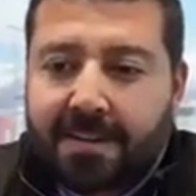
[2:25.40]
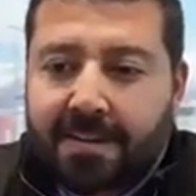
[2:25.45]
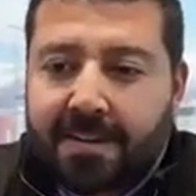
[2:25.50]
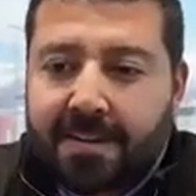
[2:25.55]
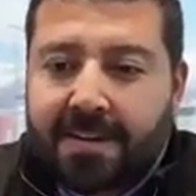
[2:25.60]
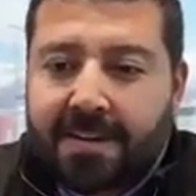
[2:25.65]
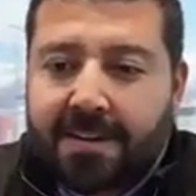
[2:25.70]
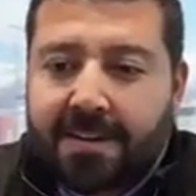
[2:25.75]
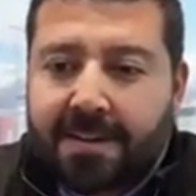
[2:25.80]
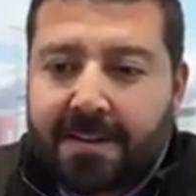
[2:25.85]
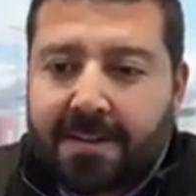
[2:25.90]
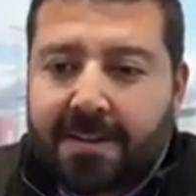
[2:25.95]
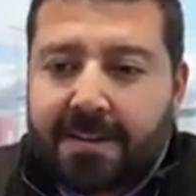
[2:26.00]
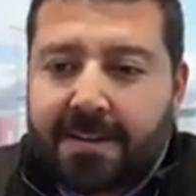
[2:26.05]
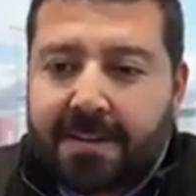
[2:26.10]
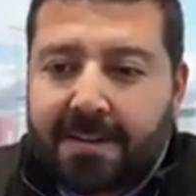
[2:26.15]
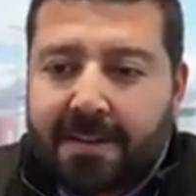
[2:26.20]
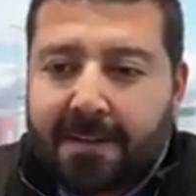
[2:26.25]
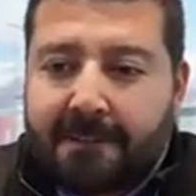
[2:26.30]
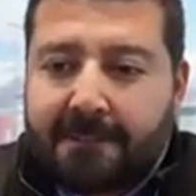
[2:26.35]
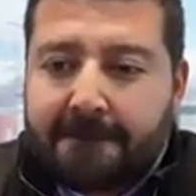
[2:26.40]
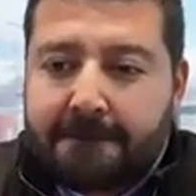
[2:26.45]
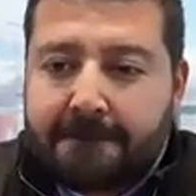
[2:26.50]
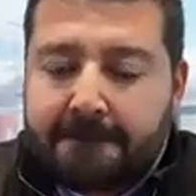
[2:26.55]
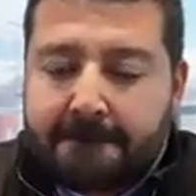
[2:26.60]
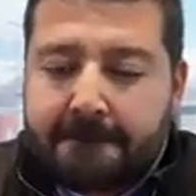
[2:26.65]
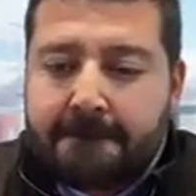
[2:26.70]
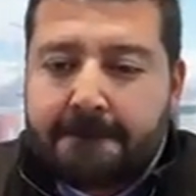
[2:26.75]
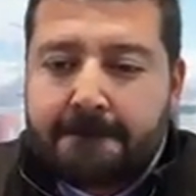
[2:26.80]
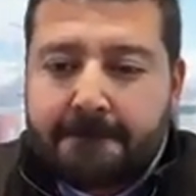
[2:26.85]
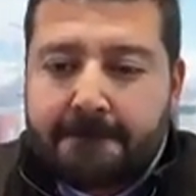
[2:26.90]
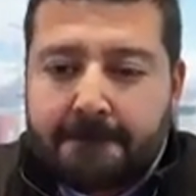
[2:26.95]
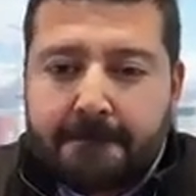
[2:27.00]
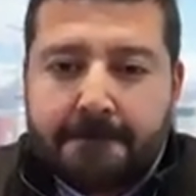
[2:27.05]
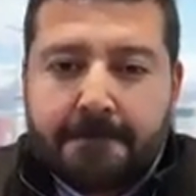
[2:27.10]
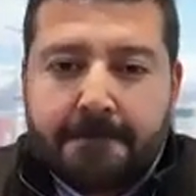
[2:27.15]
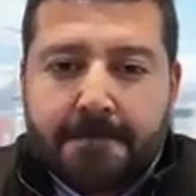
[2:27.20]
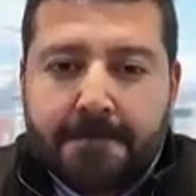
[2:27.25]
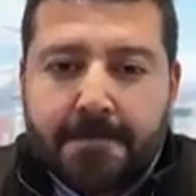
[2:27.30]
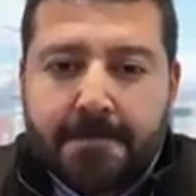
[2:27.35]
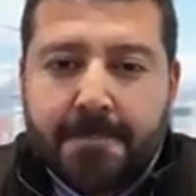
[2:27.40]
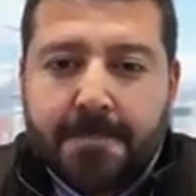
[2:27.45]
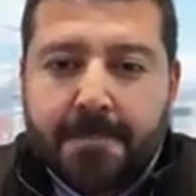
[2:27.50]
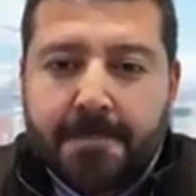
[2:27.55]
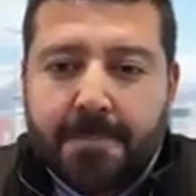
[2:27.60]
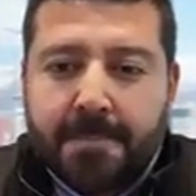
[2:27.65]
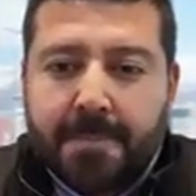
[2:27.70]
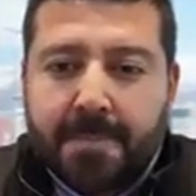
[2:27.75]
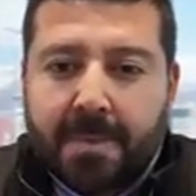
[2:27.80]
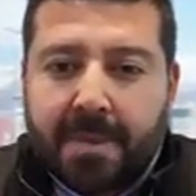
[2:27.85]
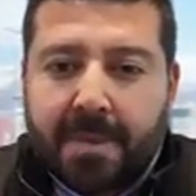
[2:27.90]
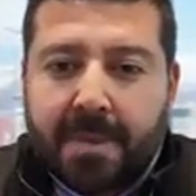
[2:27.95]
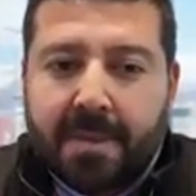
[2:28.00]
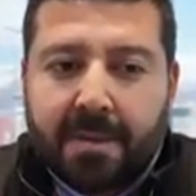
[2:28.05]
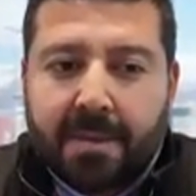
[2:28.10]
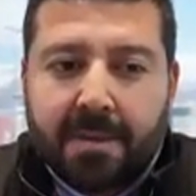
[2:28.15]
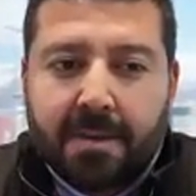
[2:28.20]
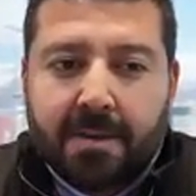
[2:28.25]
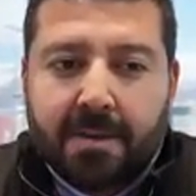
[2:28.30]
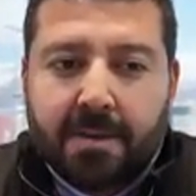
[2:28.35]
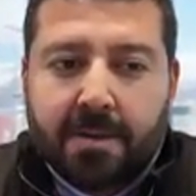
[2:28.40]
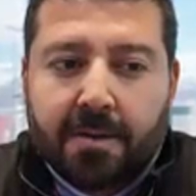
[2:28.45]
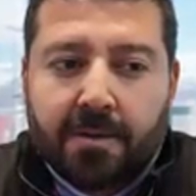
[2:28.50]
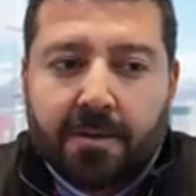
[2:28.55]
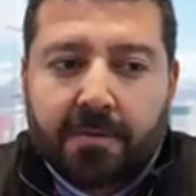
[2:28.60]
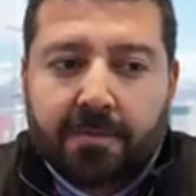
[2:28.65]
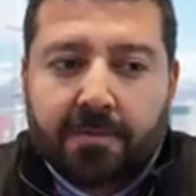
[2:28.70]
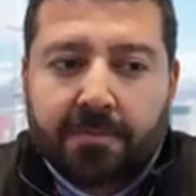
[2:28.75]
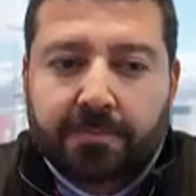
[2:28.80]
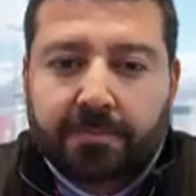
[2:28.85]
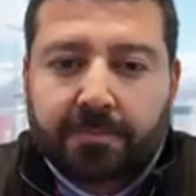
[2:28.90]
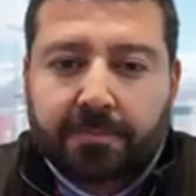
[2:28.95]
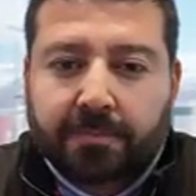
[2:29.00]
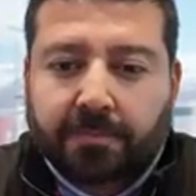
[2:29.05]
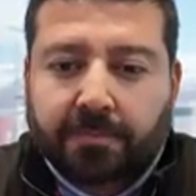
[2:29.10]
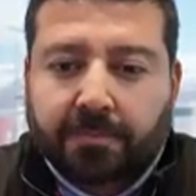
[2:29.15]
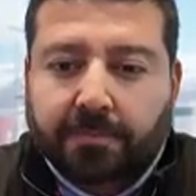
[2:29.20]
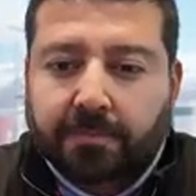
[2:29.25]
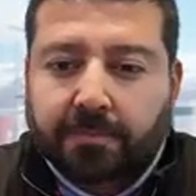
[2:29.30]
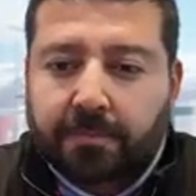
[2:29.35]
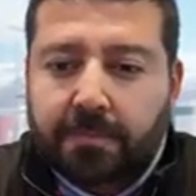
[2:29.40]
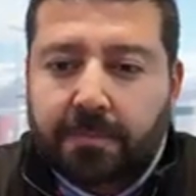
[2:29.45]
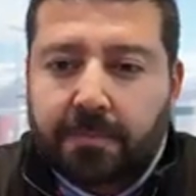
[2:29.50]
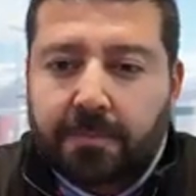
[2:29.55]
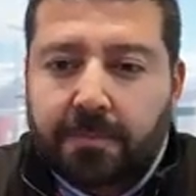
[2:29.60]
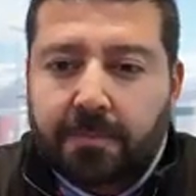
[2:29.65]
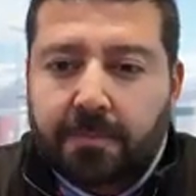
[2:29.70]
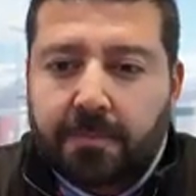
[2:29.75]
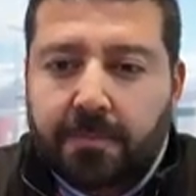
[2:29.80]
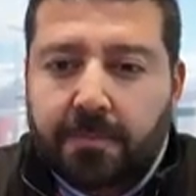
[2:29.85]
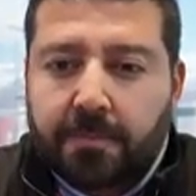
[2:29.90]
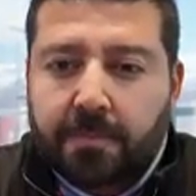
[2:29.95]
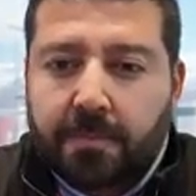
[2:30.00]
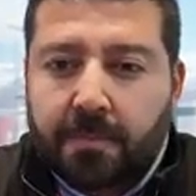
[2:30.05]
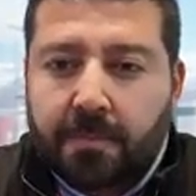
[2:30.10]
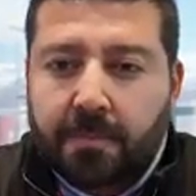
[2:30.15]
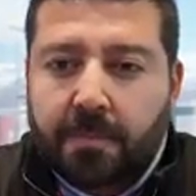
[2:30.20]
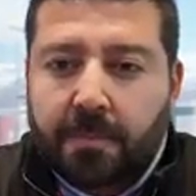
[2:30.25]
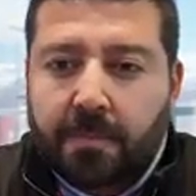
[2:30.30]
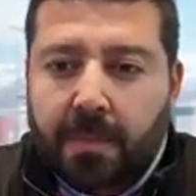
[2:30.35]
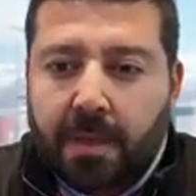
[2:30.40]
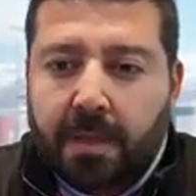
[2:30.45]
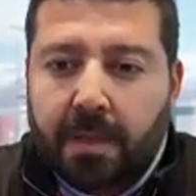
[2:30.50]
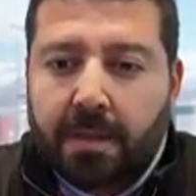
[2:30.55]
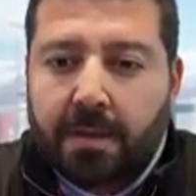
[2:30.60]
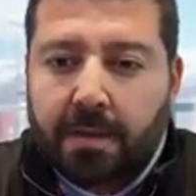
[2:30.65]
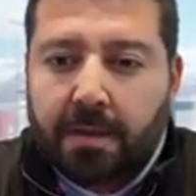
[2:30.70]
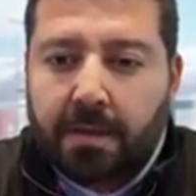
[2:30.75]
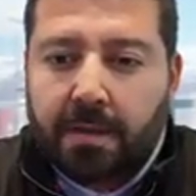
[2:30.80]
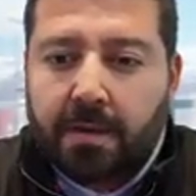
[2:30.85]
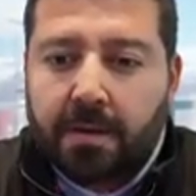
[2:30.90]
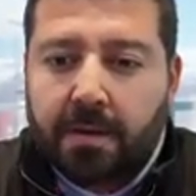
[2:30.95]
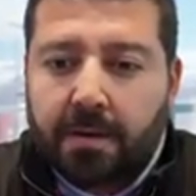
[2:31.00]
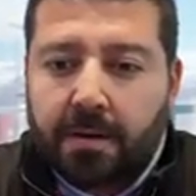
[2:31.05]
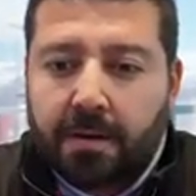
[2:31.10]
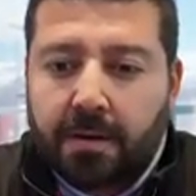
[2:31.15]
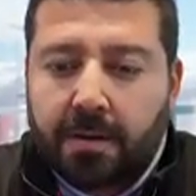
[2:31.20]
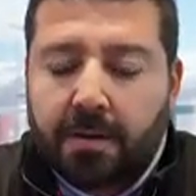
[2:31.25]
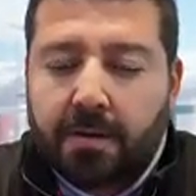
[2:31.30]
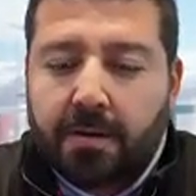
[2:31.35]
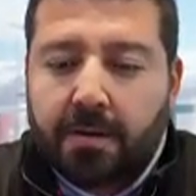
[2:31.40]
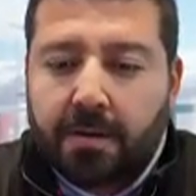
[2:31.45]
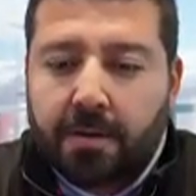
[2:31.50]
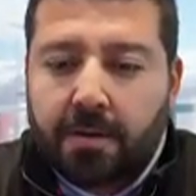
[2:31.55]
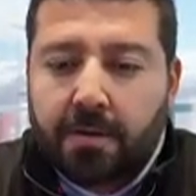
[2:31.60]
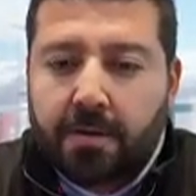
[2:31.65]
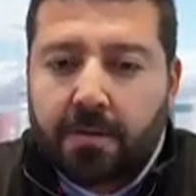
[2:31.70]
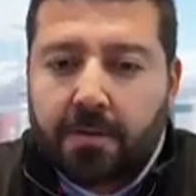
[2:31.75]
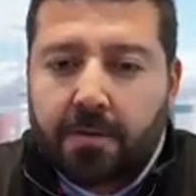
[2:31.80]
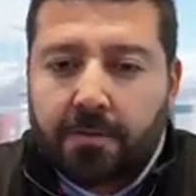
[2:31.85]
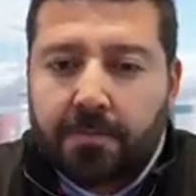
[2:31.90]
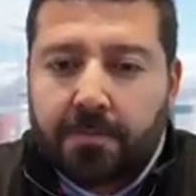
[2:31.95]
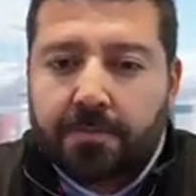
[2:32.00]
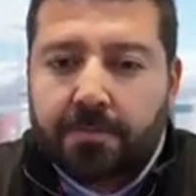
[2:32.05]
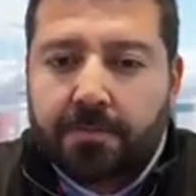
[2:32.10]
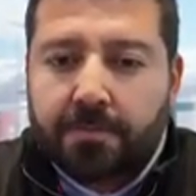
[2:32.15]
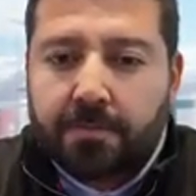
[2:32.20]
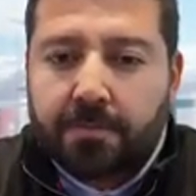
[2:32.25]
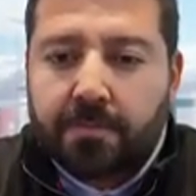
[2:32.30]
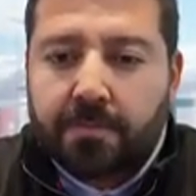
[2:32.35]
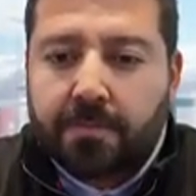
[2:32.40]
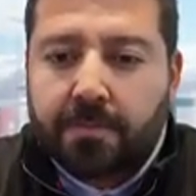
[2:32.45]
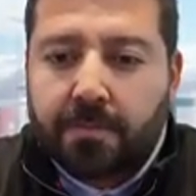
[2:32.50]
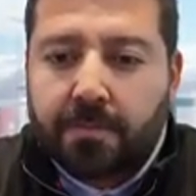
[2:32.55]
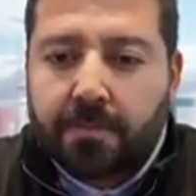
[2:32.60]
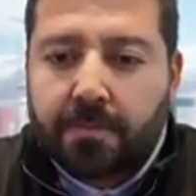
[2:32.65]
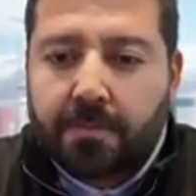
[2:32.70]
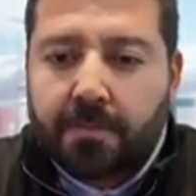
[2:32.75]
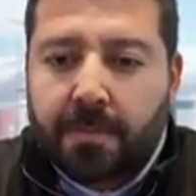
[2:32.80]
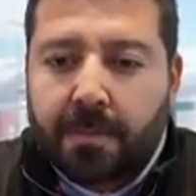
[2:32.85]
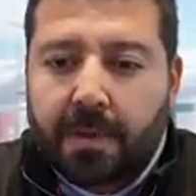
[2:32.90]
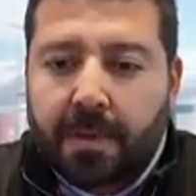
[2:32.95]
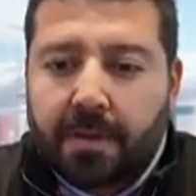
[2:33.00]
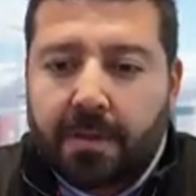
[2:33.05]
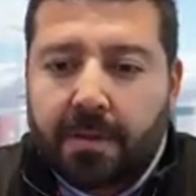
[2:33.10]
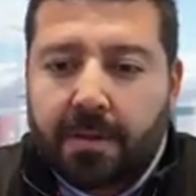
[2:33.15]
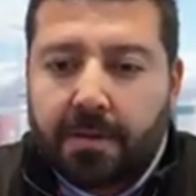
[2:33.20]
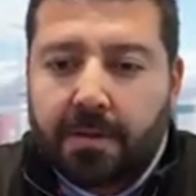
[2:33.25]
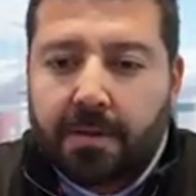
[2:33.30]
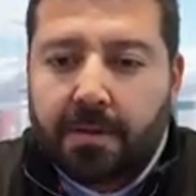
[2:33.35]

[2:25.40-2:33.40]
(silent)